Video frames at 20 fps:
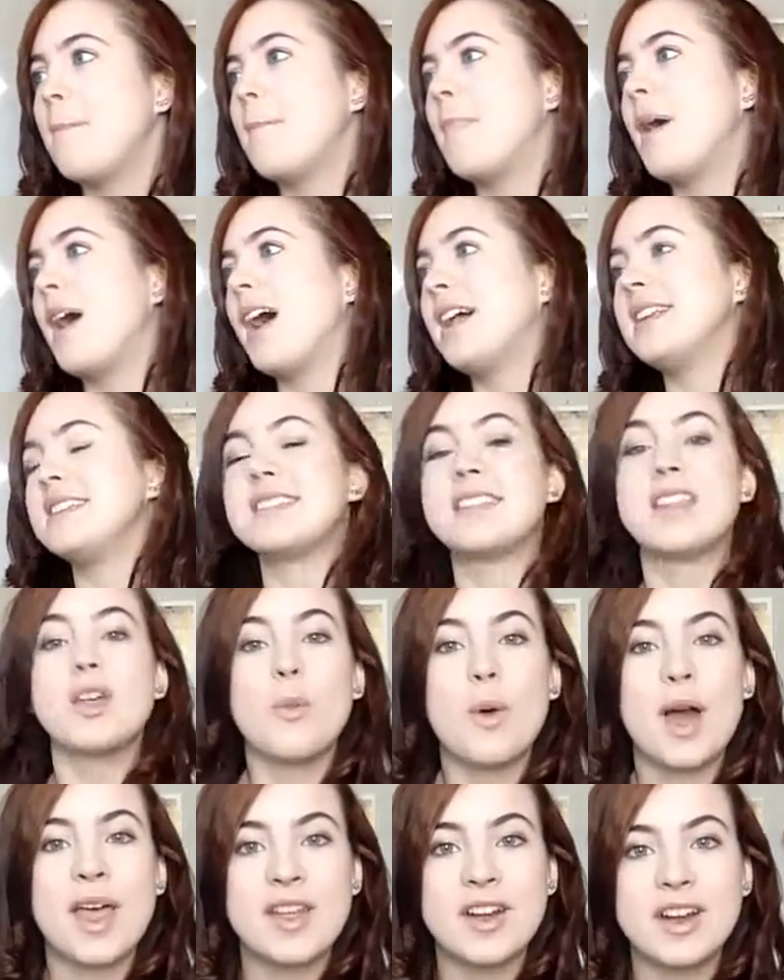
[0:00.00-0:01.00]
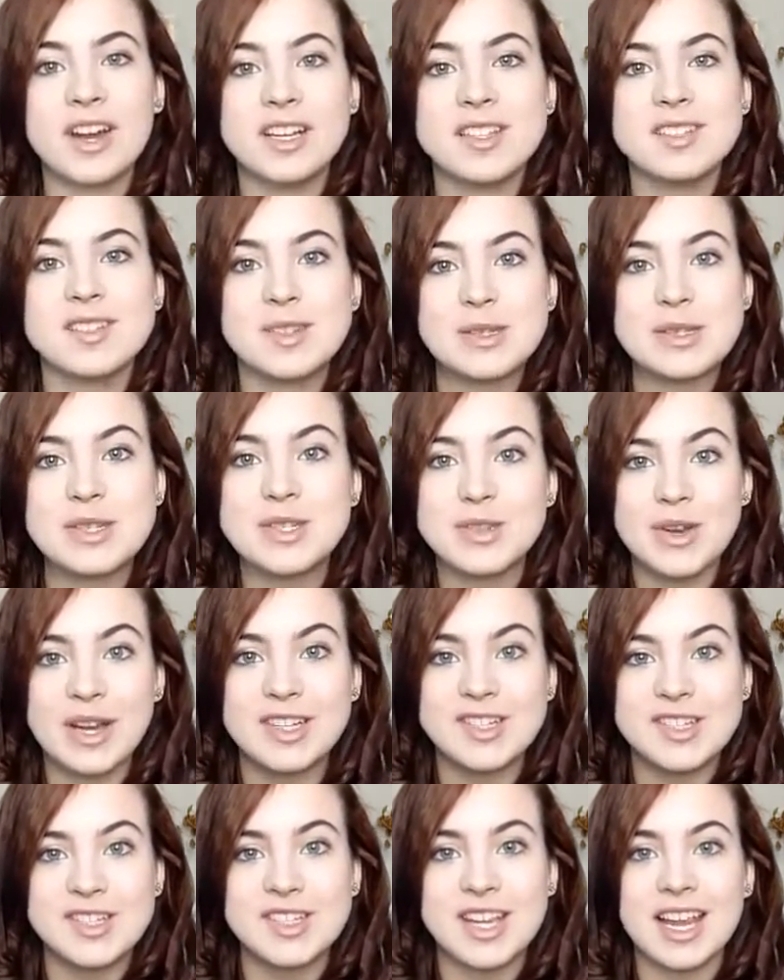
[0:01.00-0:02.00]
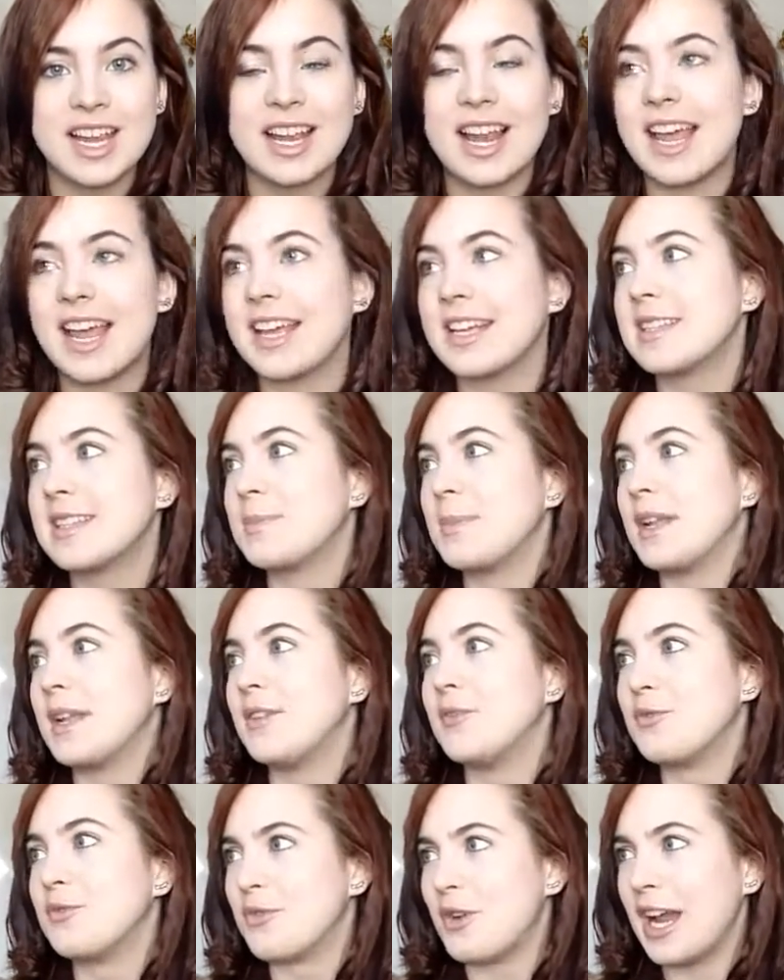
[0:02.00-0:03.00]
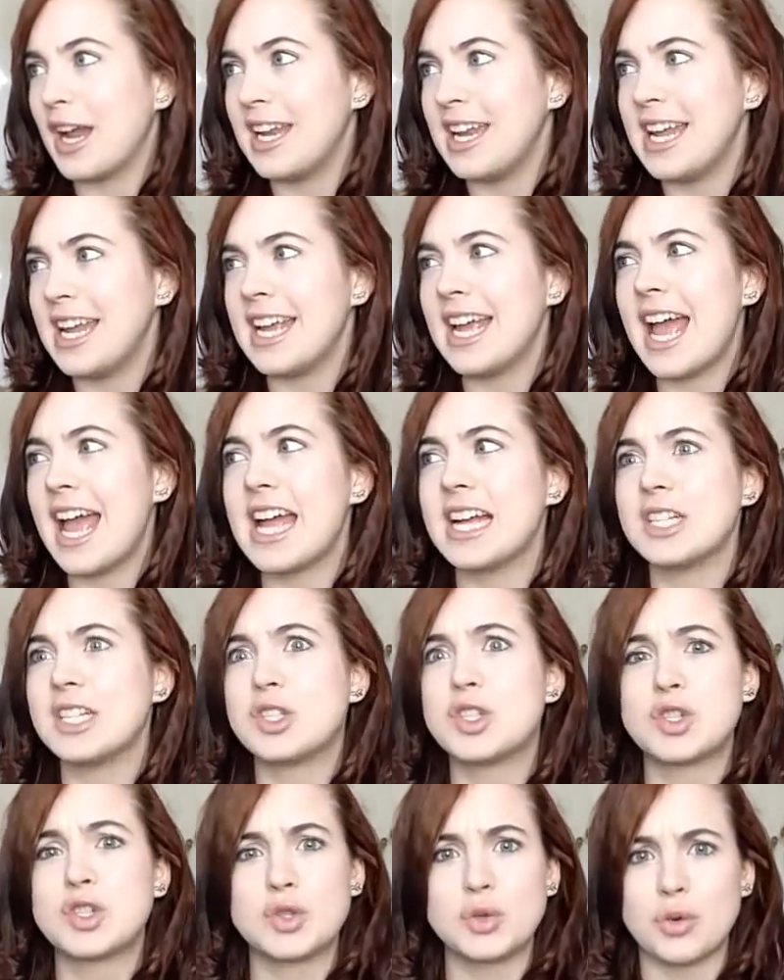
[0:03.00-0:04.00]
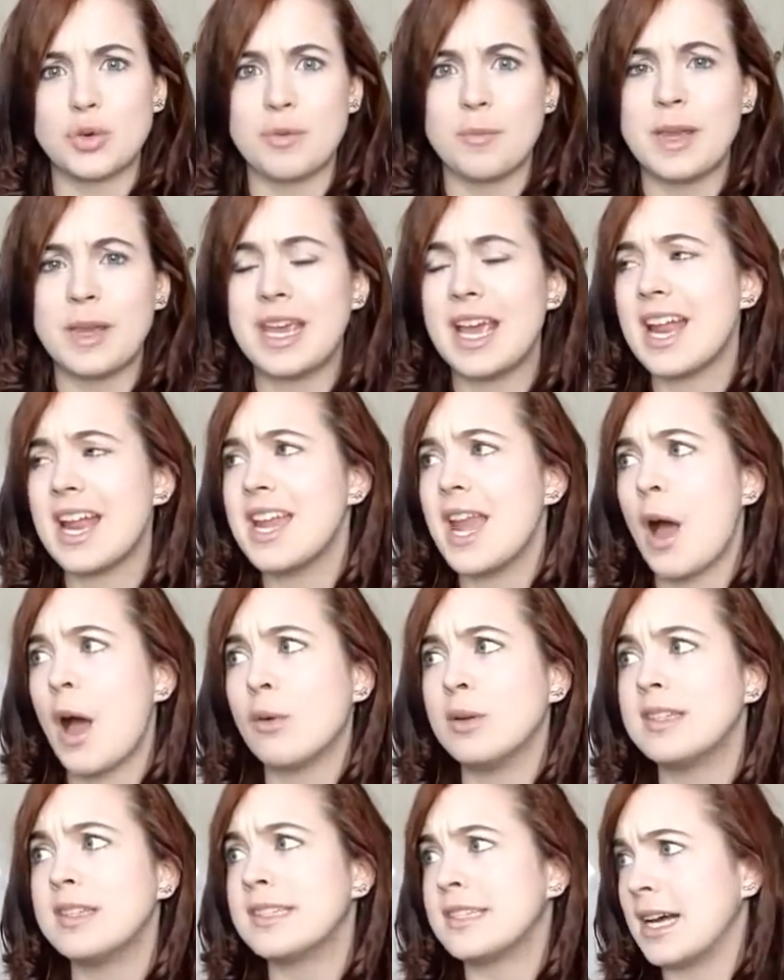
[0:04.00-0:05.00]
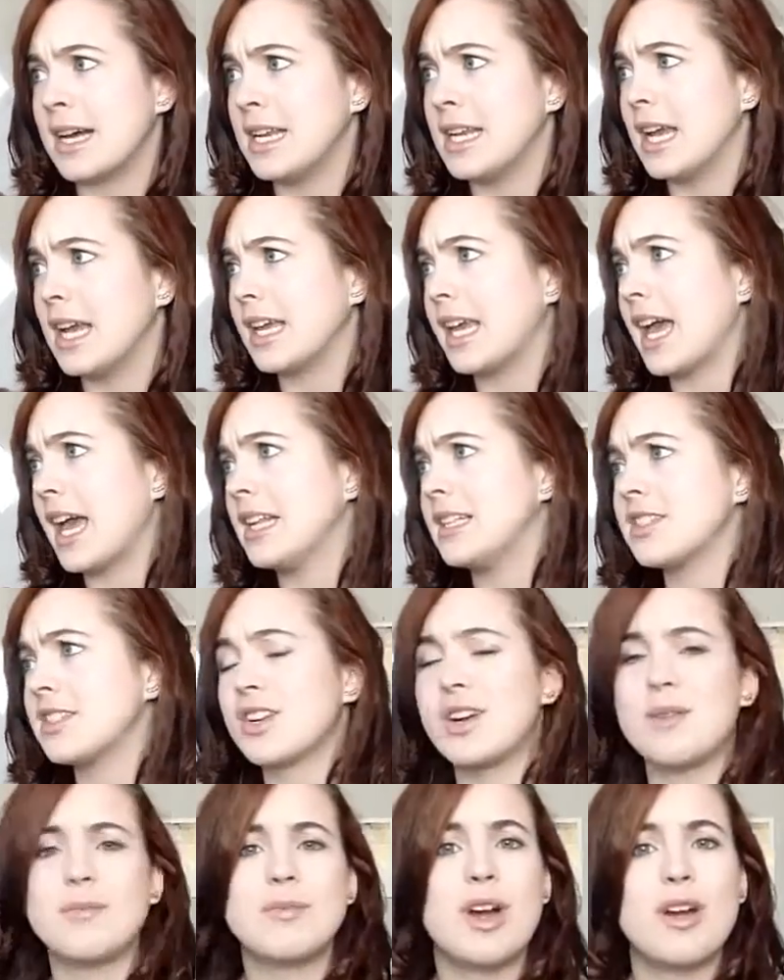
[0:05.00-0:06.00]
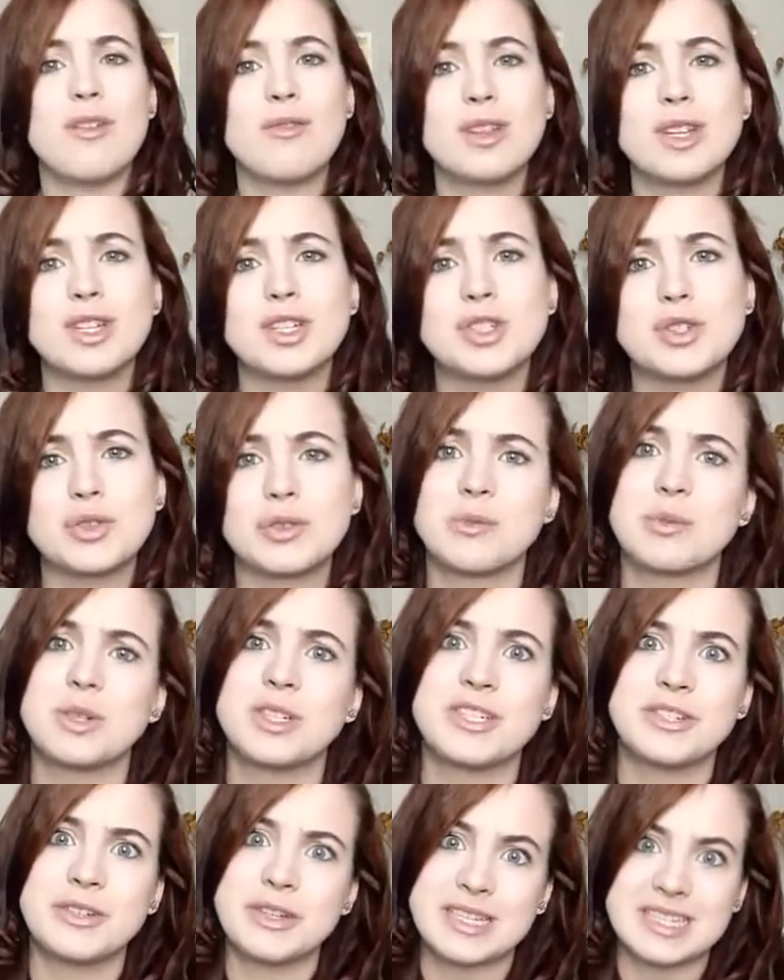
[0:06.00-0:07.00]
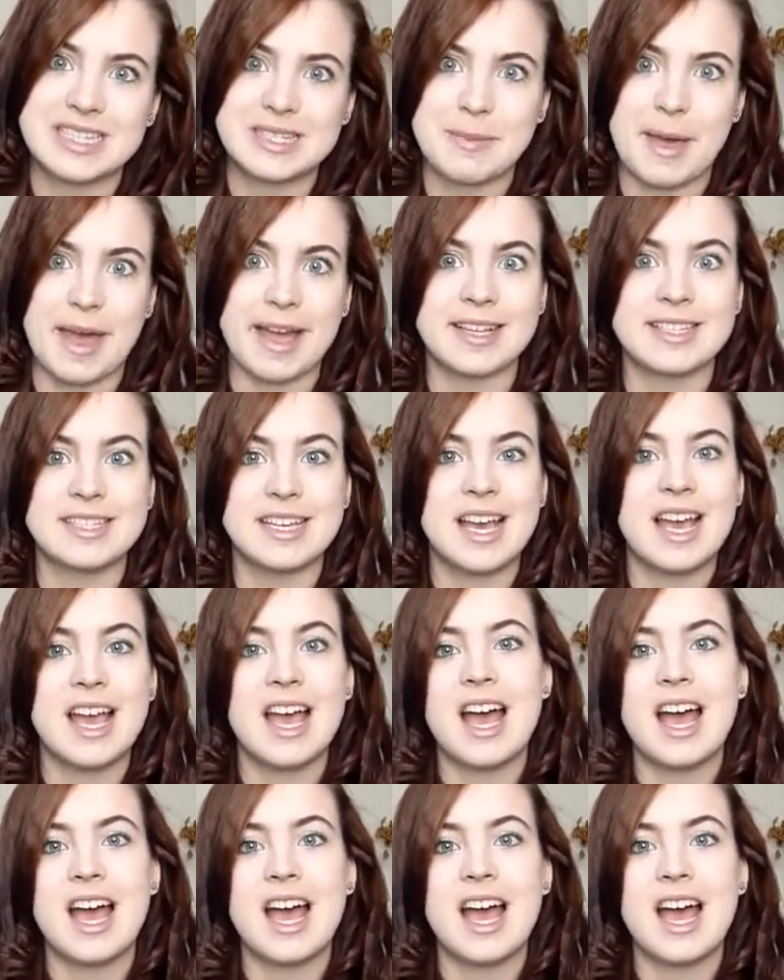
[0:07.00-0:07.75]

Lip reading: But the weather is so strange today, it's been raining and stormy, and now it's sunny again, so I'm not really sure what to expect.